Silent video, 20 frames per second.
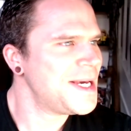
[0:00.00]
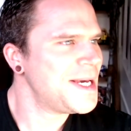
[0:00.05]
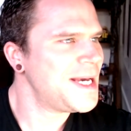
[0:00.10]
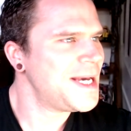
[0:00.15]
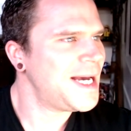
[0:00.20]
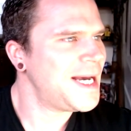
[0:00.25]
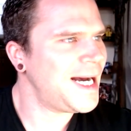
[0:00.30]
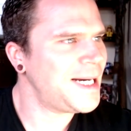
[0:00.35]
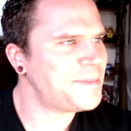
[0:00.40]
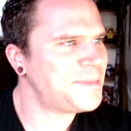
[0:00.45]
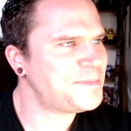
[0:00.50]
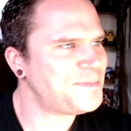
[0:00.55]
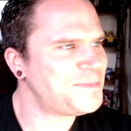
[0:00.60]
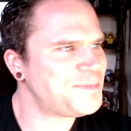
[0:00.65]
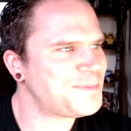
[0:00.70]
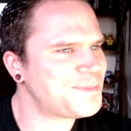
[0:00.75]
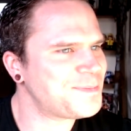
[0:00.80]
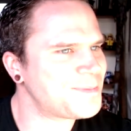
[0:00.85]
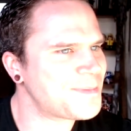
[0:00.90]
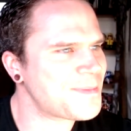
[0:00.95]

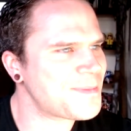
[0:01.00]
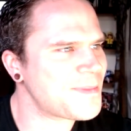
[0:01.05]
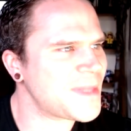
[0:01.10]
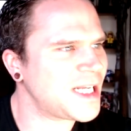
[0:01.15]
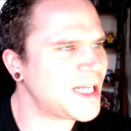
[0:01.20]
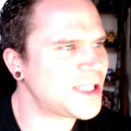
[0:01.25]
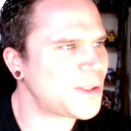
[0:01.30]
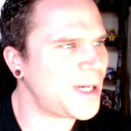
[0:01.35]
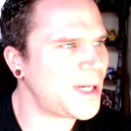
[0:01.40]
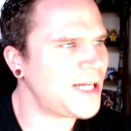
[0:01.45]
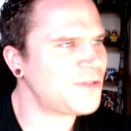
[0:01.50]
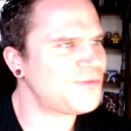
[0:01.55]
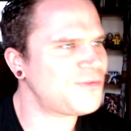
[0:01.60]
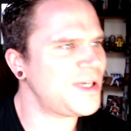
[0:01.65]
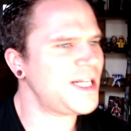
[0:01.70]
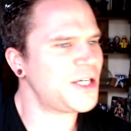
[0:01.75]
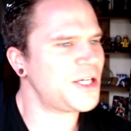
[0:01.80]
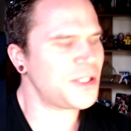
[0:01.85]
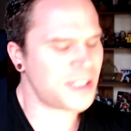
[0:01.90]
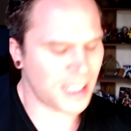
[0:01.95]
So I had a
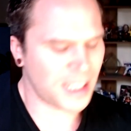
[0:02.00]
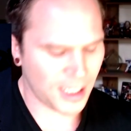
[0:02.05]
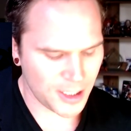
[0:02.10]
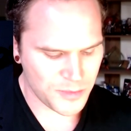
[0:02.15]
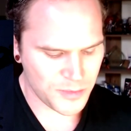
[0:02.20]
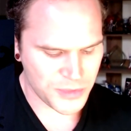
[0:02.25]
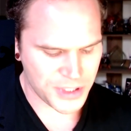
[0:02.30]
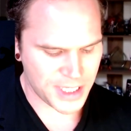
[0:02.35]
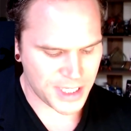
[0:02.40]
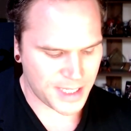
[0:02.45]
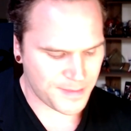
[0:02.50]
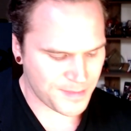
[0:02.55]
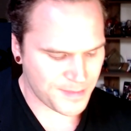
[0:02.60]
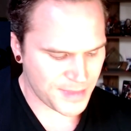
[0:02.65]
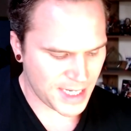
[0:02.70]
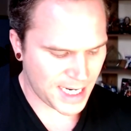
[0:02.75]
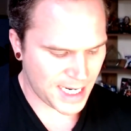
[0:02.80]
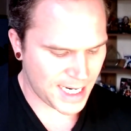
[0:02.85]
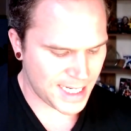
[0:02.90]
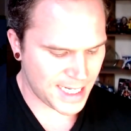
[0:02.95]
really good time with it.
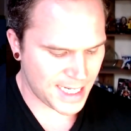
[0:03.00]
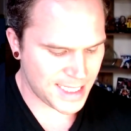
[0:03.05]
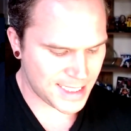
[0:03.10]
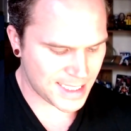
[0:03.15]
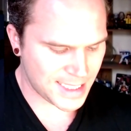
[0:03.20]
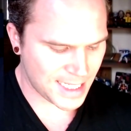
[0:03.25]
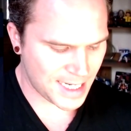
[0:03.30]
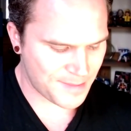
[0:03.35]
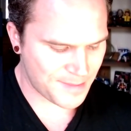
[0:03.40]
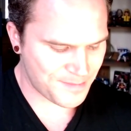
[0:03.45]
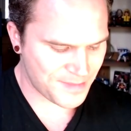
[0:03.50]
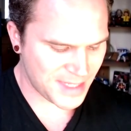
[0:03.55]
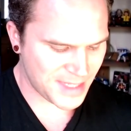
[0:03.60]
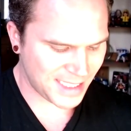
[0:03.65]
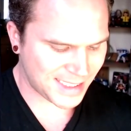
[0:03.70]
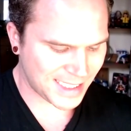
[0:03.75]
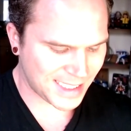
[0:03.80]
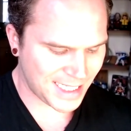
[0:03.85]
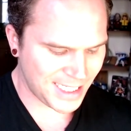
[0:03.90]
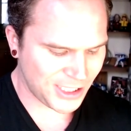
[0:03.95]
And
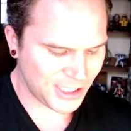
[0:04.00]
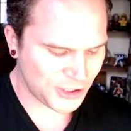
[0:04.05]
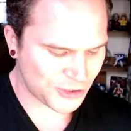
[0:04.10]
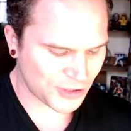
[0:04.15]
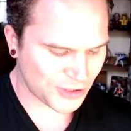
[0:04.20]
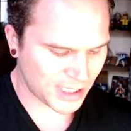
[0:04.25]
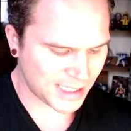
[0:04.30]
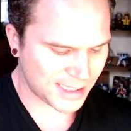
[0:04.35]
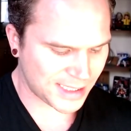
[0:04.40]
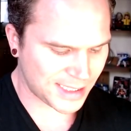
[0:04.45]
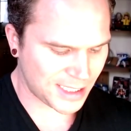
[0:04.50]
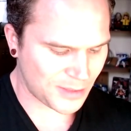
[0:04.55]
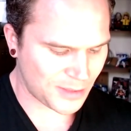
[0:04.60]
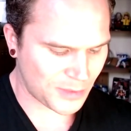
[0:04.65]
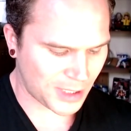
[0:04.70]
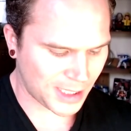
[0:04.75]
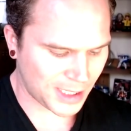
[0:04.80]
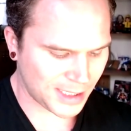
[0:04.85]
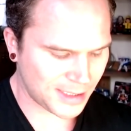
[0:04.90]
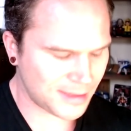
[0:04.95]
it's an interesting
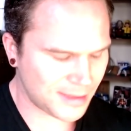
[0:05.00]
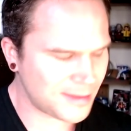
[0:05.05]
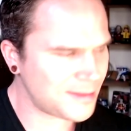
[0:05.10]
one.